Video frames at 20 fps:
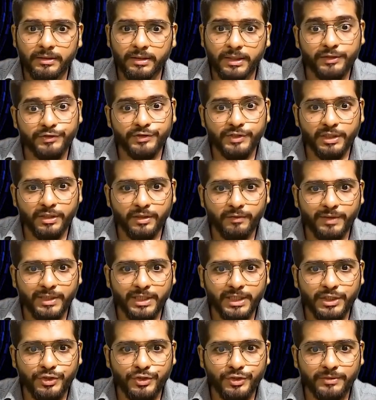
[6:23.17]
Let's take a
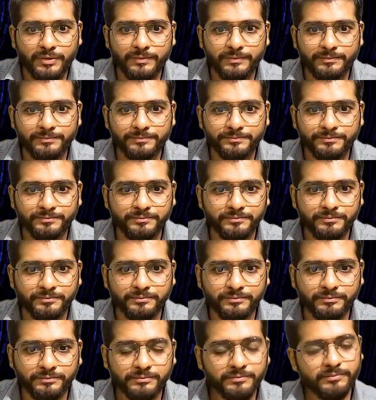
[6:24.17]
vacation.
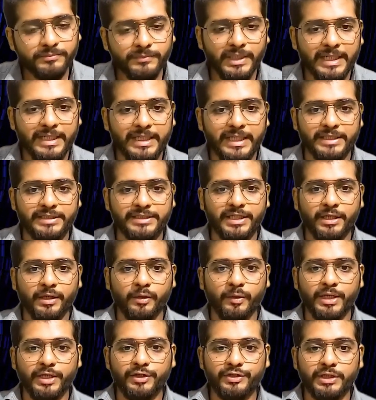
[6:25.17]
Let's
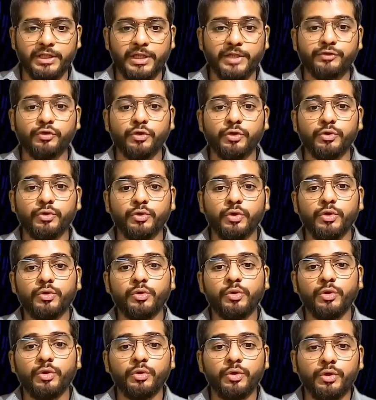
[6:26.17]
go
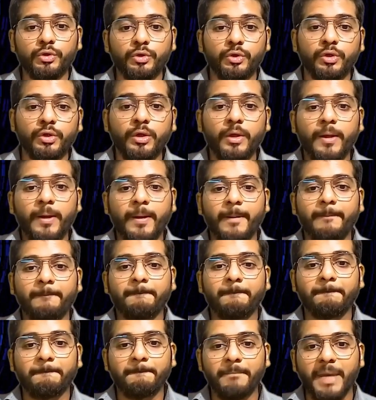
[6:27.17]
to
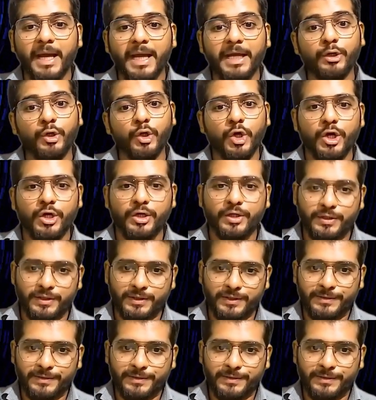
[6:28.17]
Bangkok.